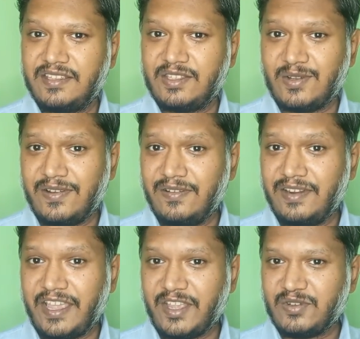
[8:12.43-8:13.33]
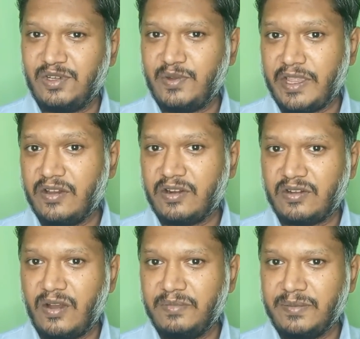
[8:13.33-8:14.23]
So like I told you, I got
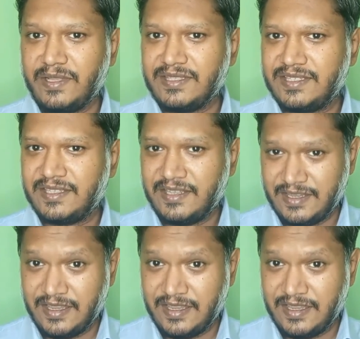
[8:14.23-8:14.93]
compliments,